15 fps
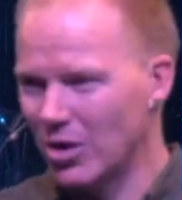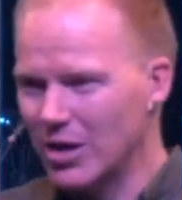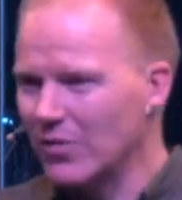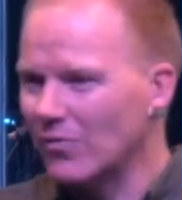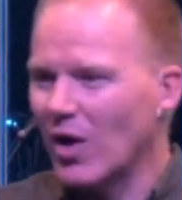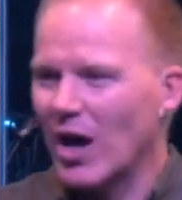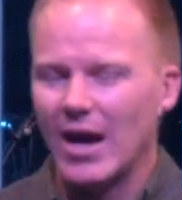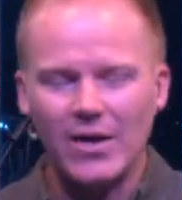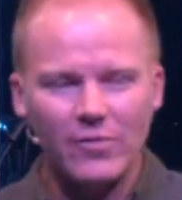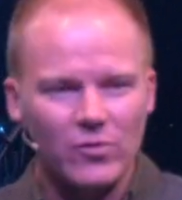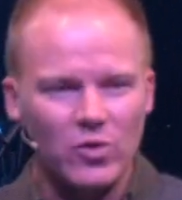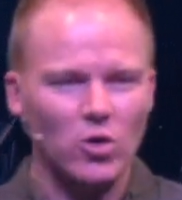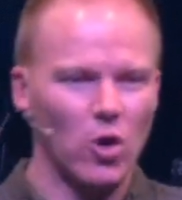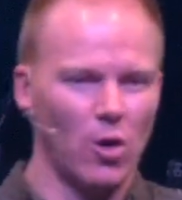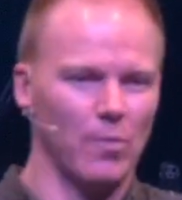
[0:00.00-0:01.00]
if I have to
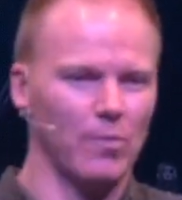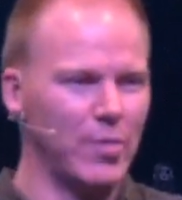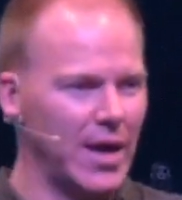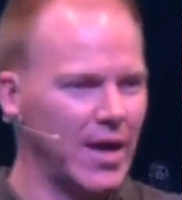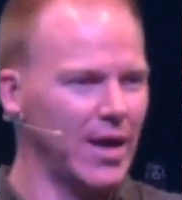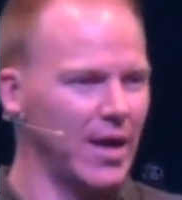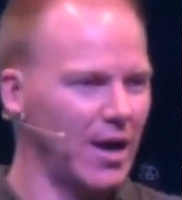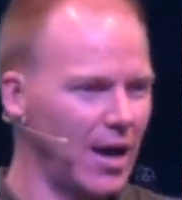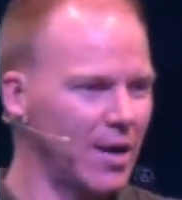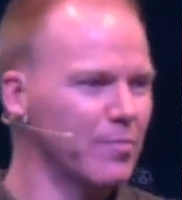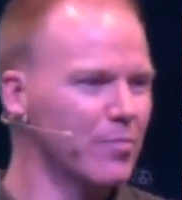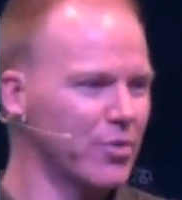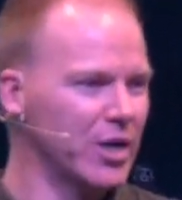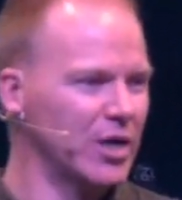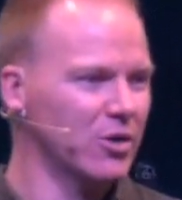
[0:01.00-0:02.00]
compare, I'm
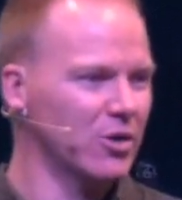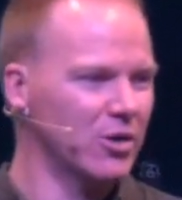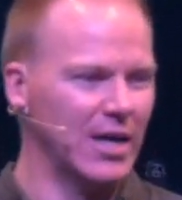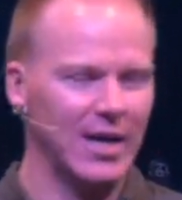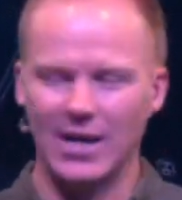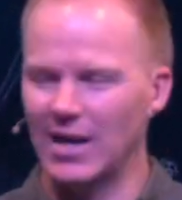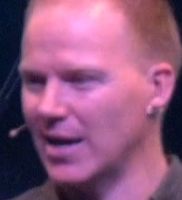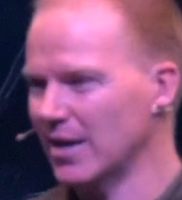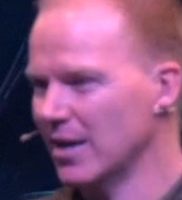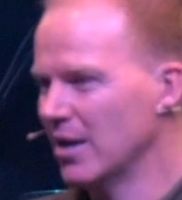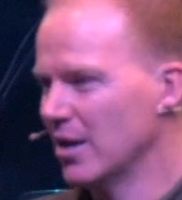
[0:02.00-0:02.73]
pretty good. And like,